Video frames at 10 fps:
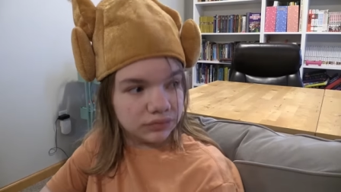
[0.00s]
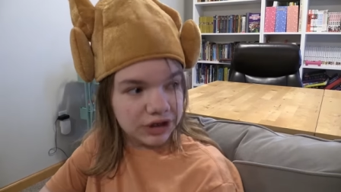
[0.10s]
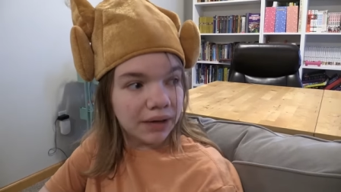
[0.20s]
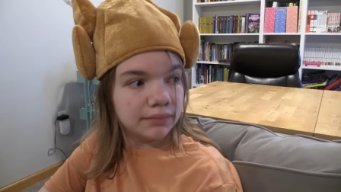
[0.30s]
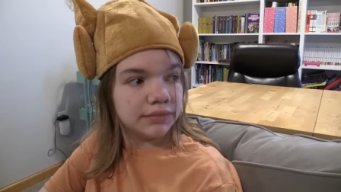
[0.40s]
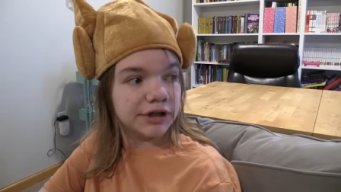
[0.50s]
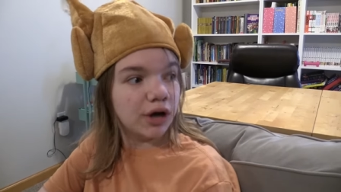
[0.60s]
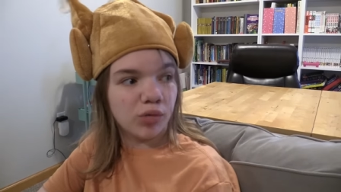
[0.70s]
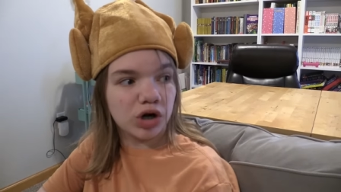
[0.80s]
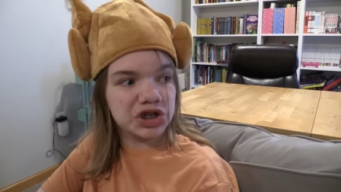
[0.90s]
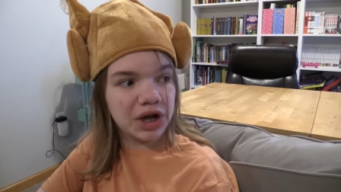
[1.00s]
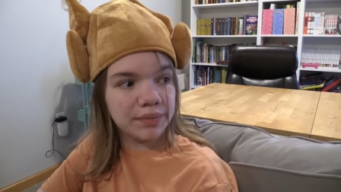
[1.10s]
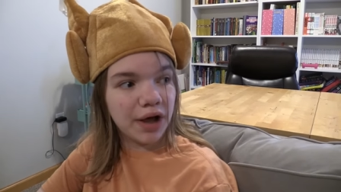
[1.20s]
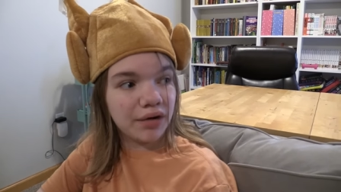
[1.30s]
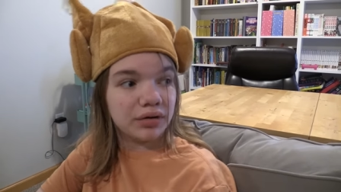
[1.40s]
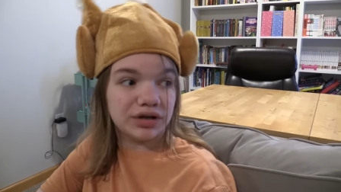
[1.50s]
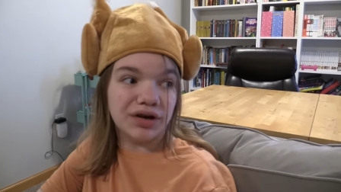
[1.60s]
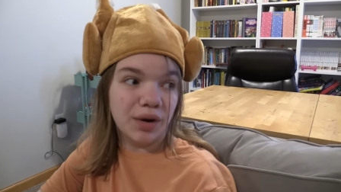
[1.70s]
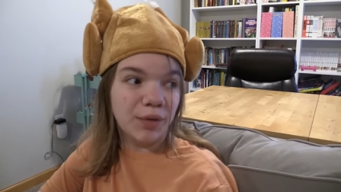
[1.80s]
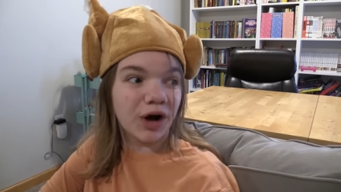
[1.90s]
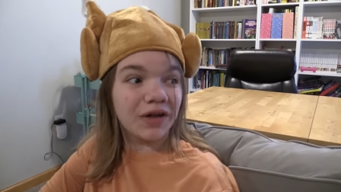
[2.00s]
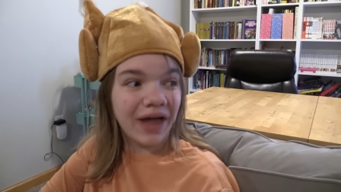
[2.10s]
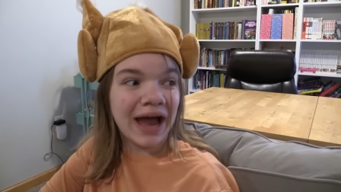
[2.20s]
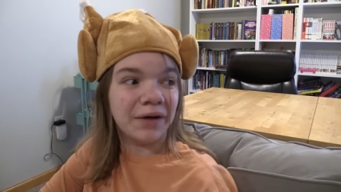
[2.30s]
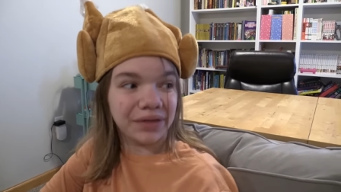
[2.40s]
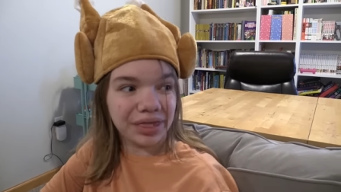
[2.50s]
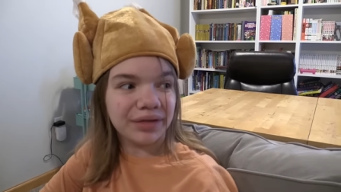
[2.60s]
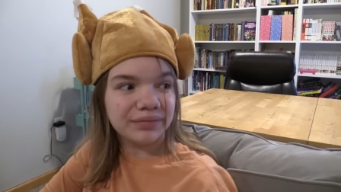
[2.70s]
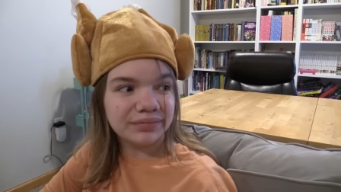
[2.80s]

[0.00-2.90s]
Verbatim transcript: Yep, no more Jumbo, no more clowns.